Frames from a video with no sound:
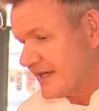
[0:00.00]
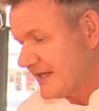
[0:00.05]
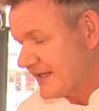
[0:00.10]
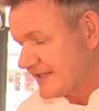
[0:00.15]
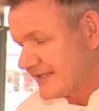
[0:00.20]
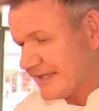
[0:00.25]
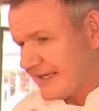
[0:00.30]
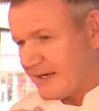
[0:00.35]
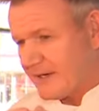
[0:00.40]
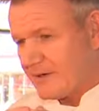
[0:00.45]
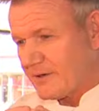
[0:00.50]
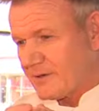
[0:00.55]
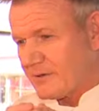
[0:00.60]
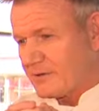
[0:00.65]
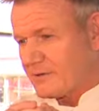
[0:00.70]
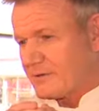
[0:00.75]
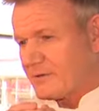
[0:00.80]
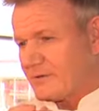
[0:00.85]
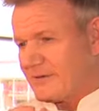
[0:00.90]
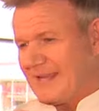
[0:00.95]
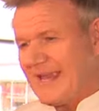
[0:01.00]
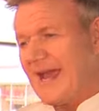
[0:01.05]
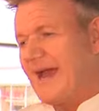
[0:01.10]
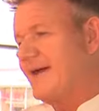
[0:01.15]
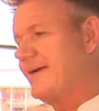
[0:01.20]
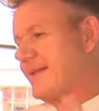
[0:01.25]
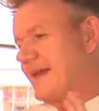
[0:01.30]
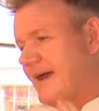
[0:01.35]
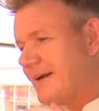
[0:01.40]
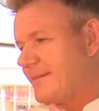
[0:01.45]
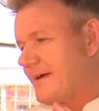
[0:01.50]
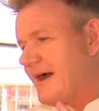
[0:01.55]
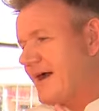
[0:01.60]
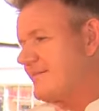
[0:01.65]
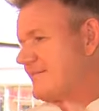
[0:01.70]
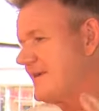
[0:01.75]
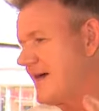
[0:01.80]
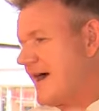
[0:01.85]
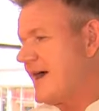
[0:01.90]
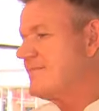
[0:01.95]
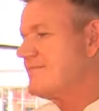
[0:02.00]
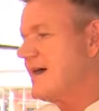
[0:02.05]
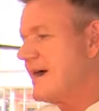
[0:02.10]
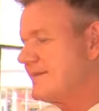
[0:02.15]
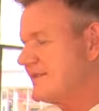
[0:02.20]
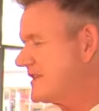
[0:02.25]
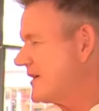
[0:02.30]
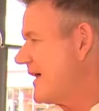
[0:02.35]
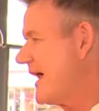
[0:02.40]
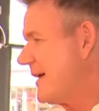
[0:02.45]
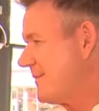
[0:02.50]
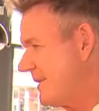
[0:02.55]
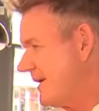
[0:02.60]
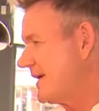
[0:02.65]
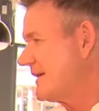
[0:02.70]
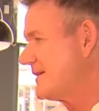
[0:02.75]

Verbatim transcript: So, yeah, I'm, I'm, I'm, I'm so happy